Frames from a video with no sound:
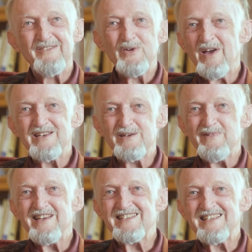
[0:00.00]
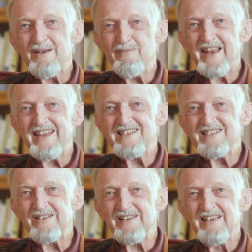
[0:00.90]
a few hundred meters, I
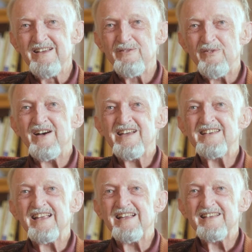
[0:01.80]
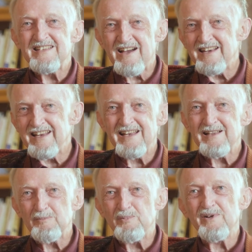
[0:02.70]
managed to find a tiny
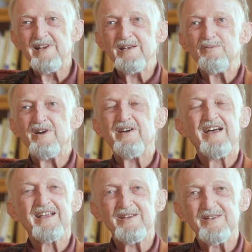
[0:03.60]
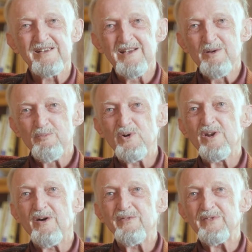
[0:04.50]
little pull-in where I could
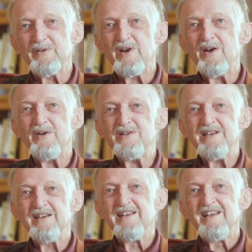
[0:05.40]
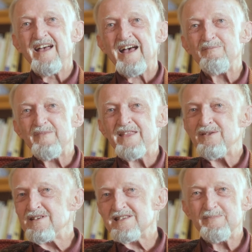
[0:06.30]
pull off the road, and
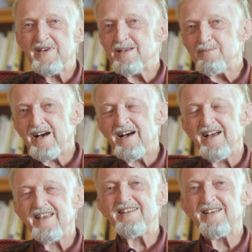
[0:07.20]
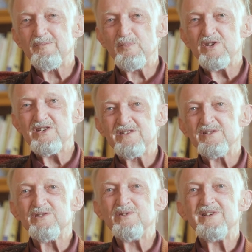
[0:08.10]
Matthew disappeared behind a bush
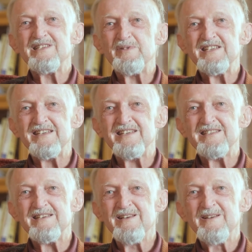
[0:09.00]
to do his business.